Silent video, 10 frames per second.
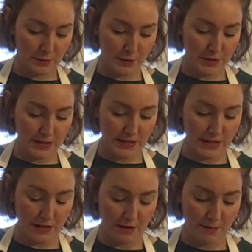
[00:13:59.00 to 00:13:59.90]

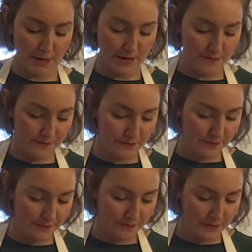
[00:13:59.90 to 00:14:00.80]
persnickety on me.
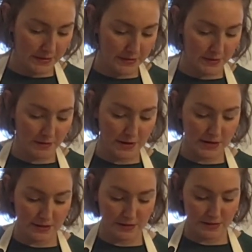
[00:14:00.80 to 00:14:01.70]
That's all right.